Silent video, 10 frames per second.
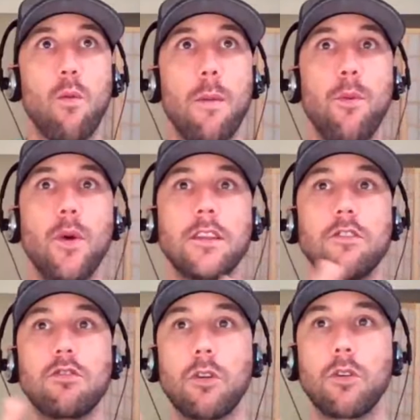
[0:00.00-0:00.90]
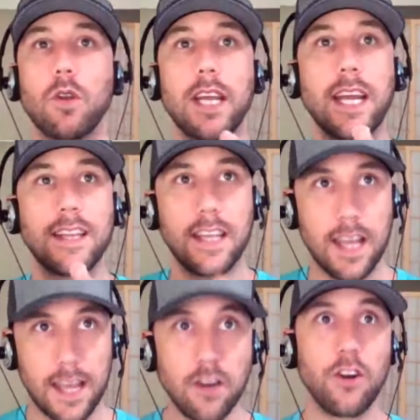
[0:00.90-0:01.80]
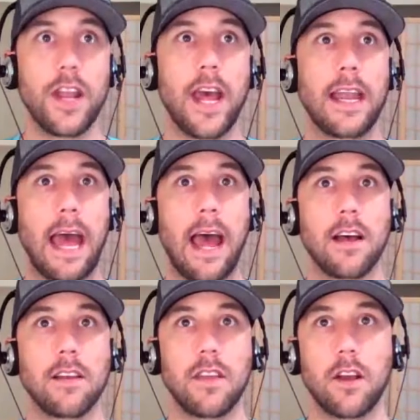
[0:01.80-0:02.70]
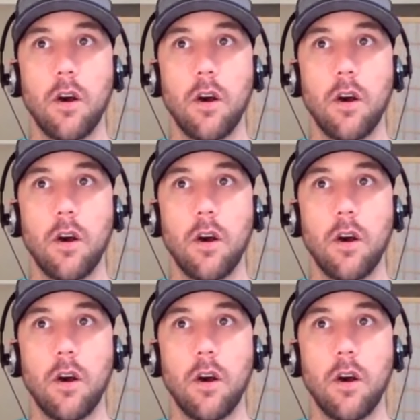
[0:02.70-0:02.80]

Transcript: what point did you start looking at the internet as like,